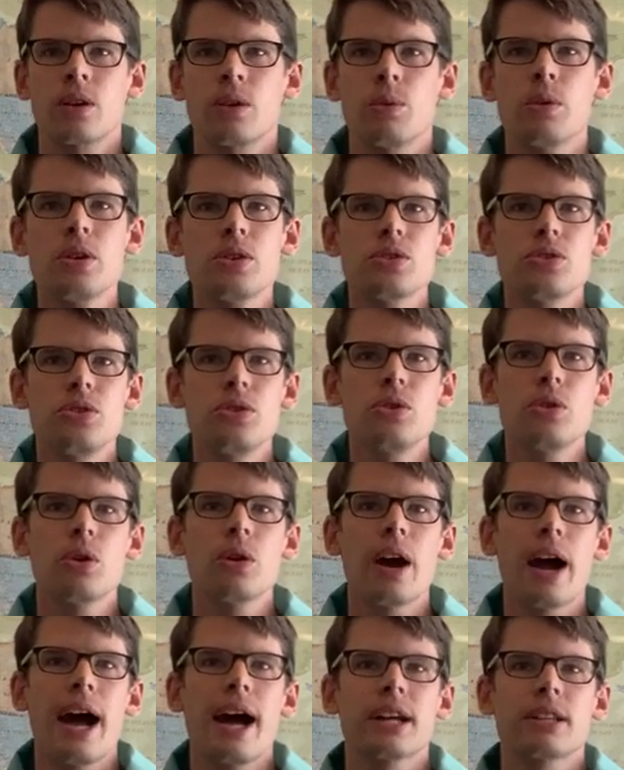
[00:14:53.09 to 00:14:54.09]
What is
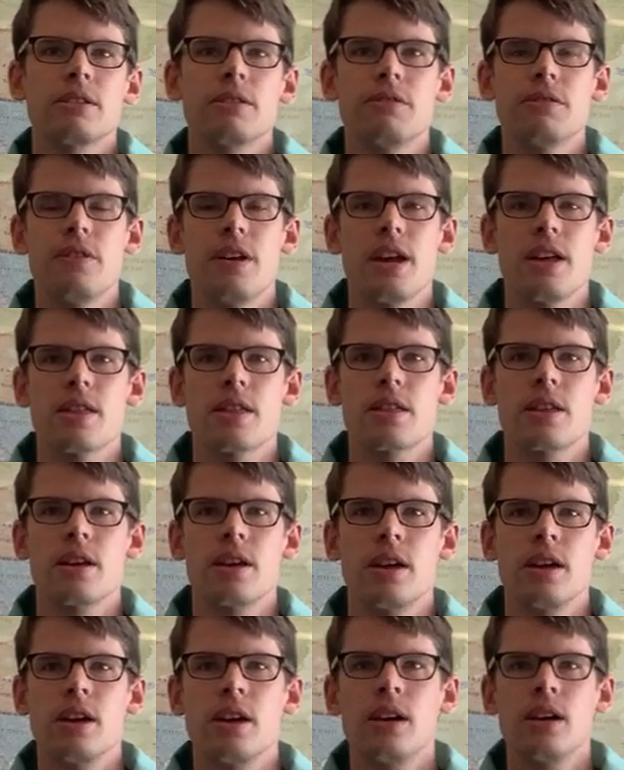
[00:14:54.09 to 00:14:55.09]
your act of faith
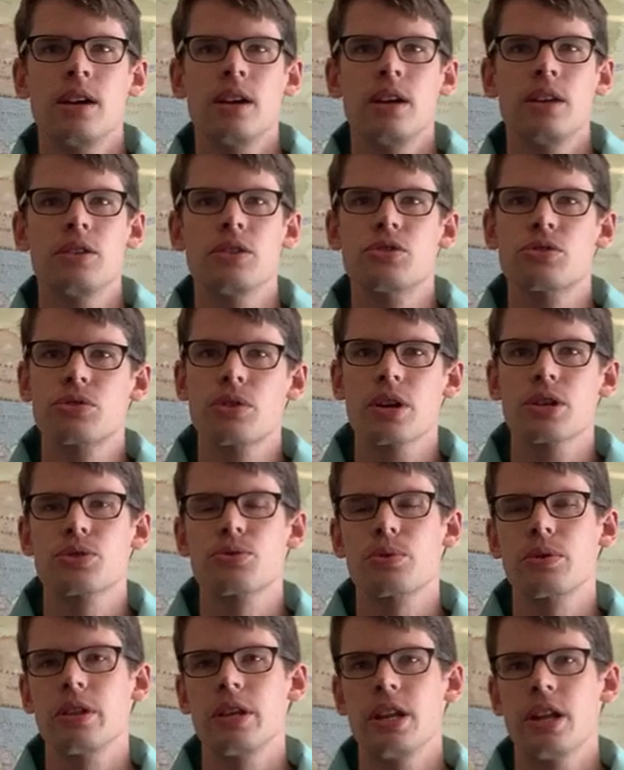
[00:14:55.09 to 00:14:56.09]
and the
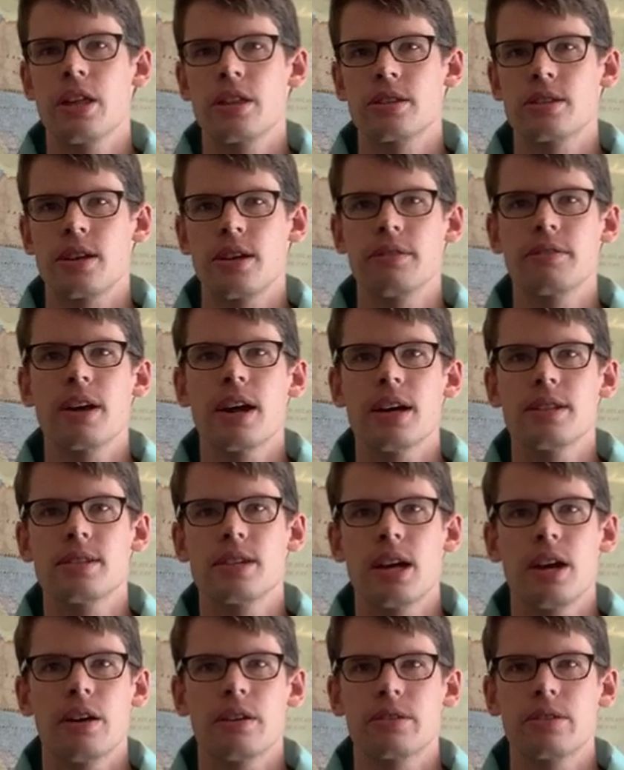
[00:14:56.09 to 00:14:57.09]
trustworthiness of God's
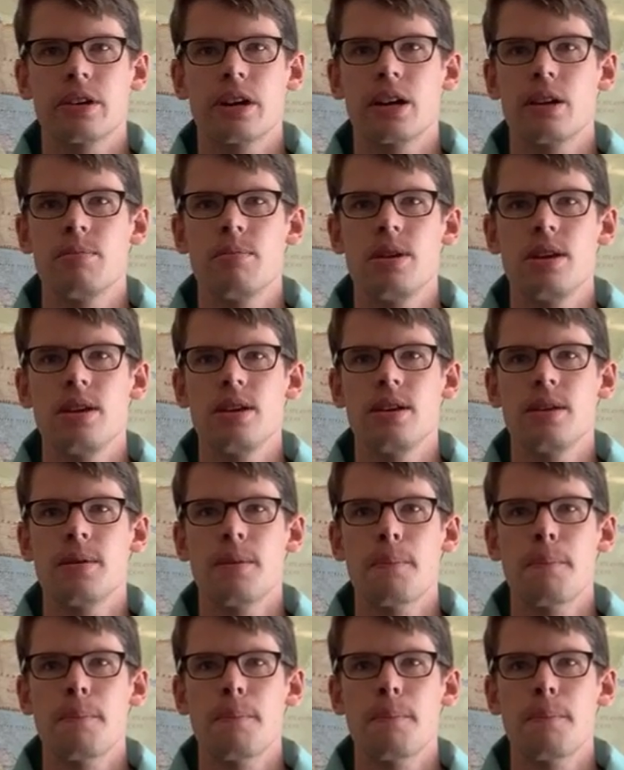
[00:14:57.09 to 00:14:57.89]
character going to be?